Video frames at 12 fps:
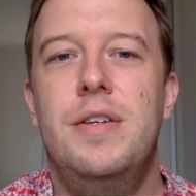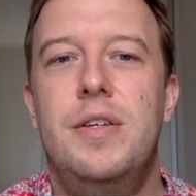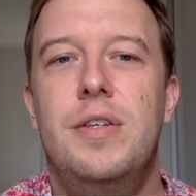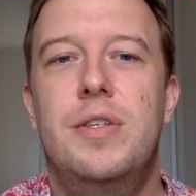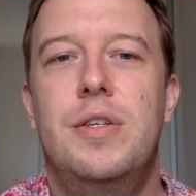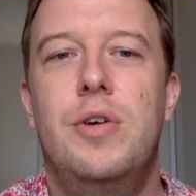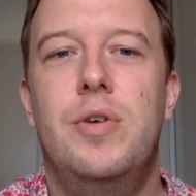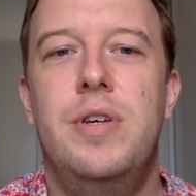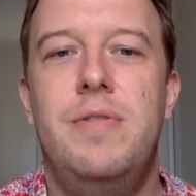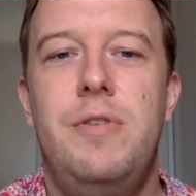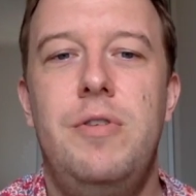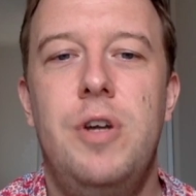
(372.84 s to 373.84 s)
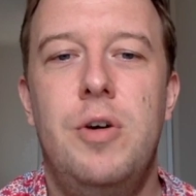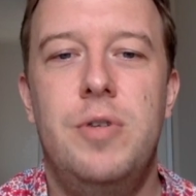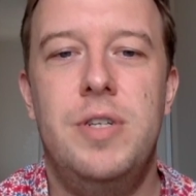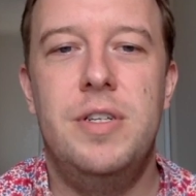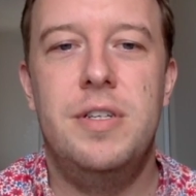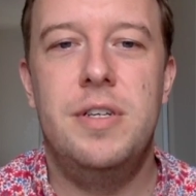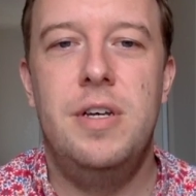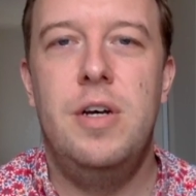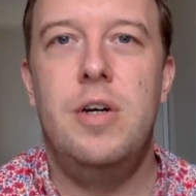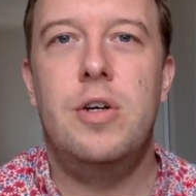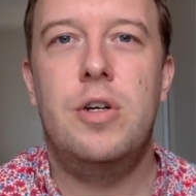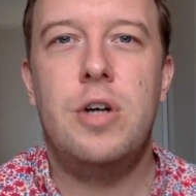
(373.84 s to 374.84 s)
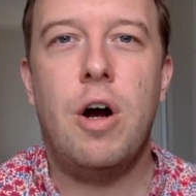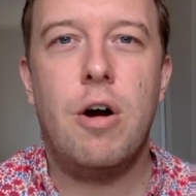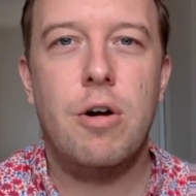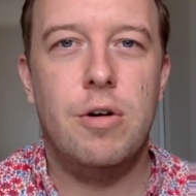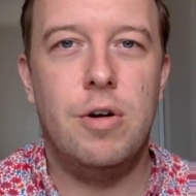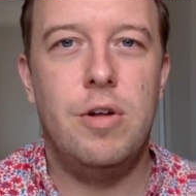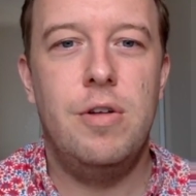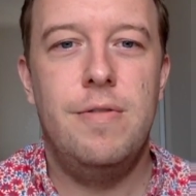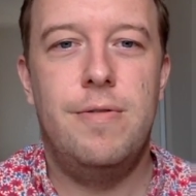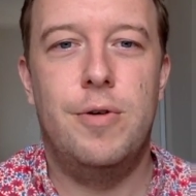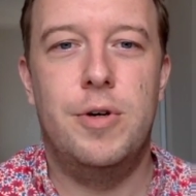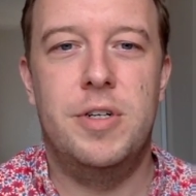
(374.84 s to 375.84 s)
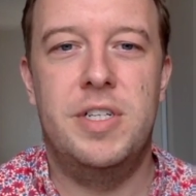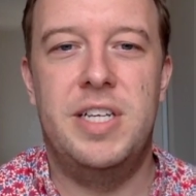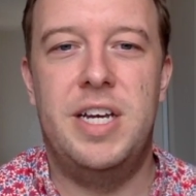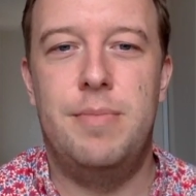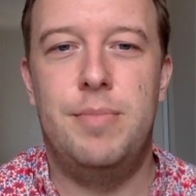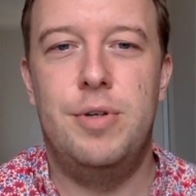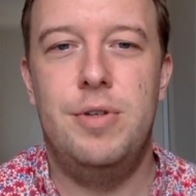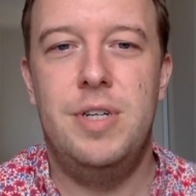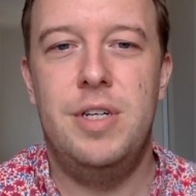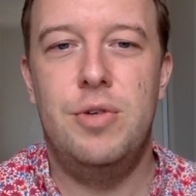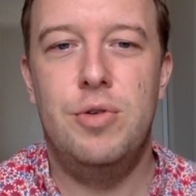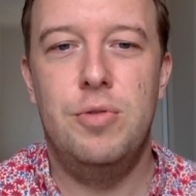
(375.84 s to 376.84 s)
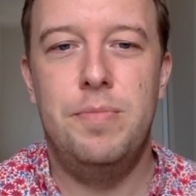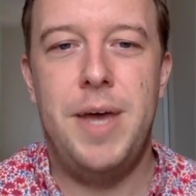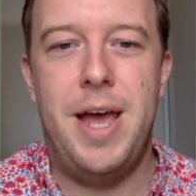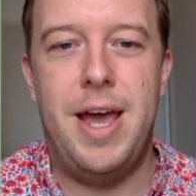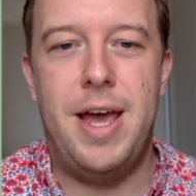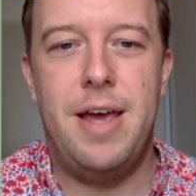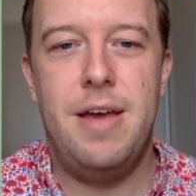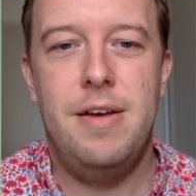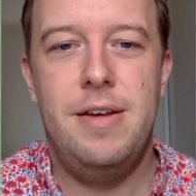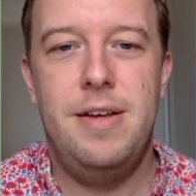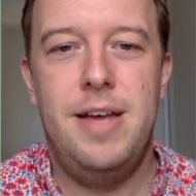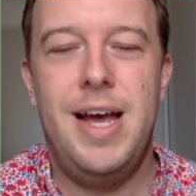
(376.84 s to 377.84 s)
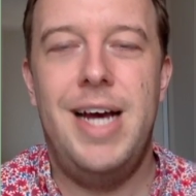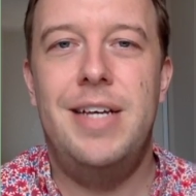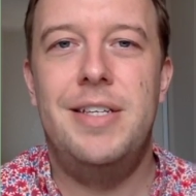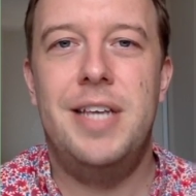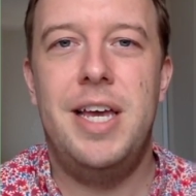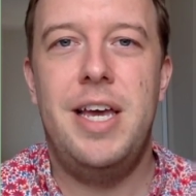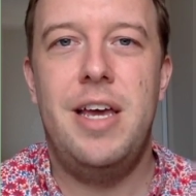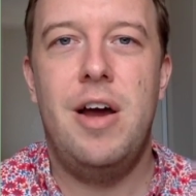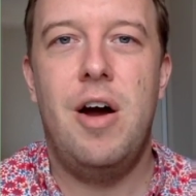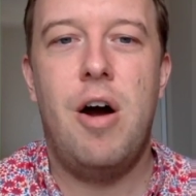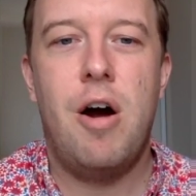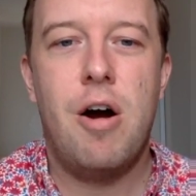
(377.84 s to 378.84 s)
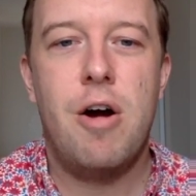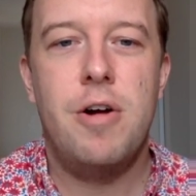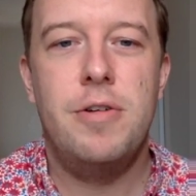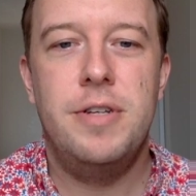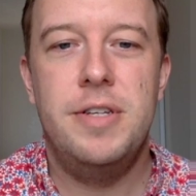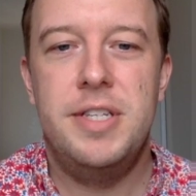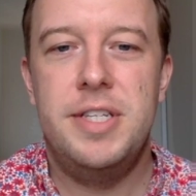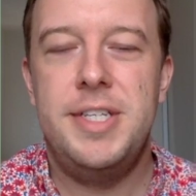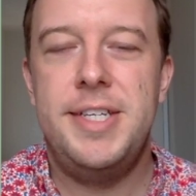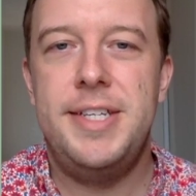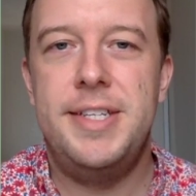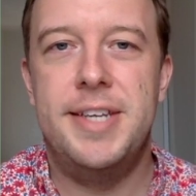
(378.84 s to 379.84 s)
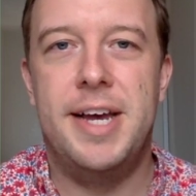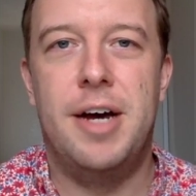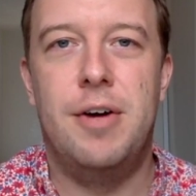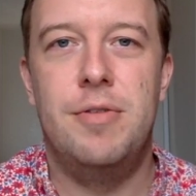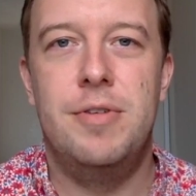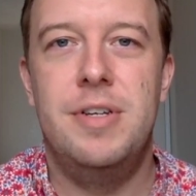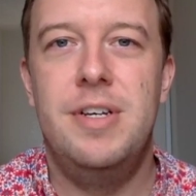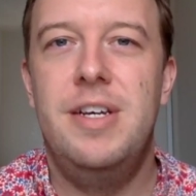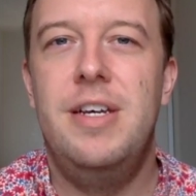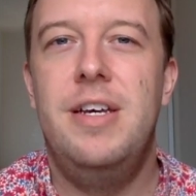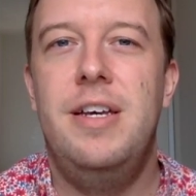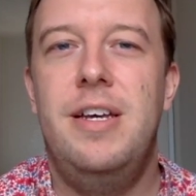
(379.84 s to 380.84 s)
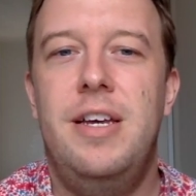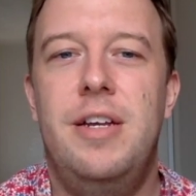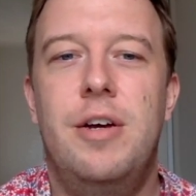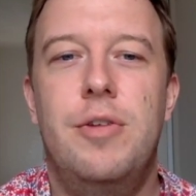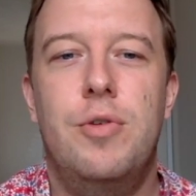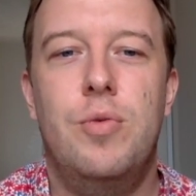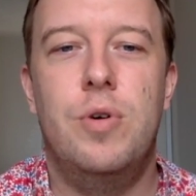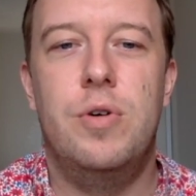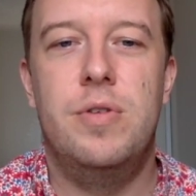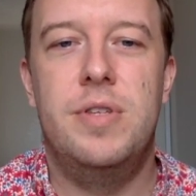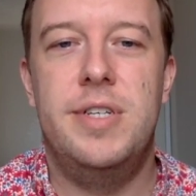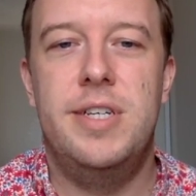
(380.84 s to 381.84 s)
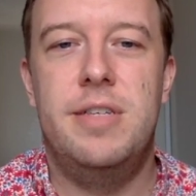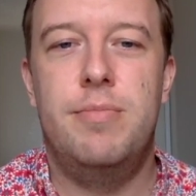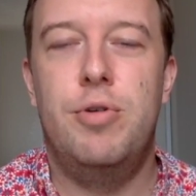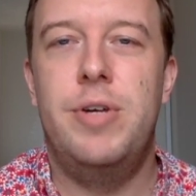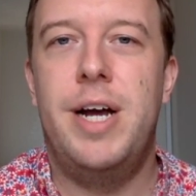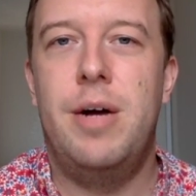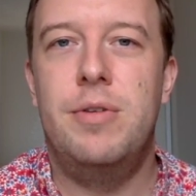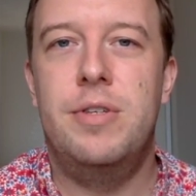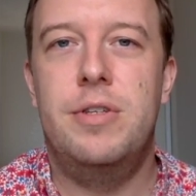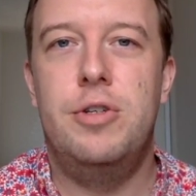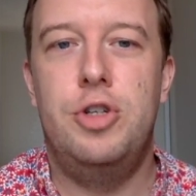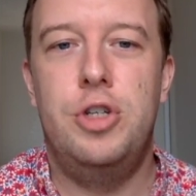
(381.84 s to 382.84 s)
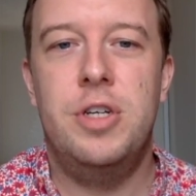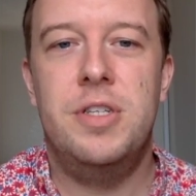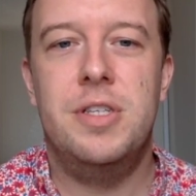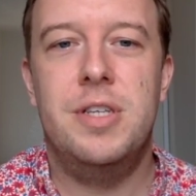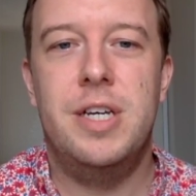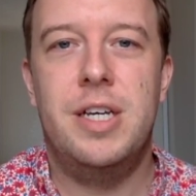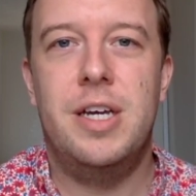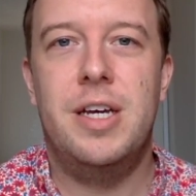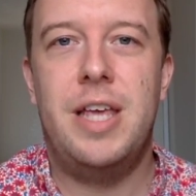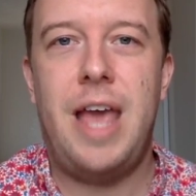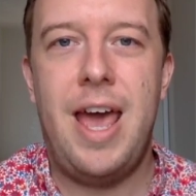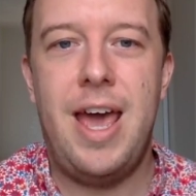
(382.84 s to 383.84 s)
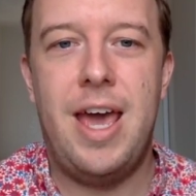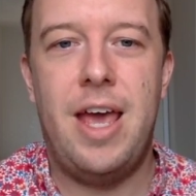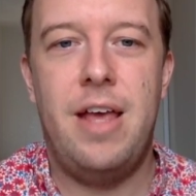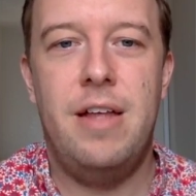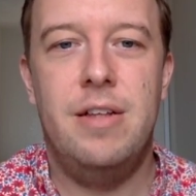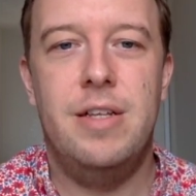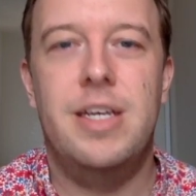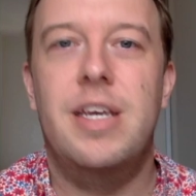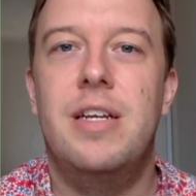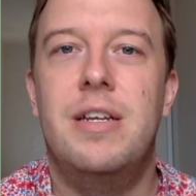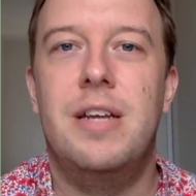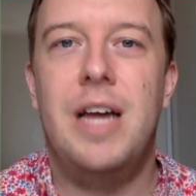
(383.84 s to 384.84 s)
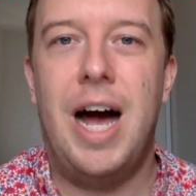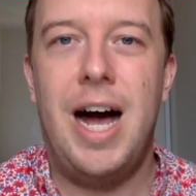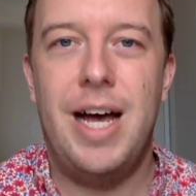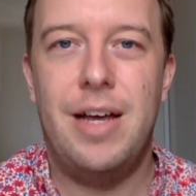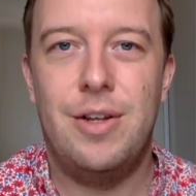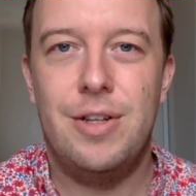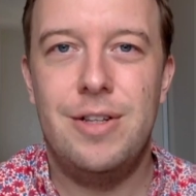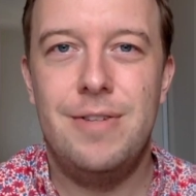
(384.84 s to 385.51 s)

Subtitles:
So if you notice, Carl, for example, in group A, has a hard C sound. In other words, it's pronounced just like a K, like in Kyle.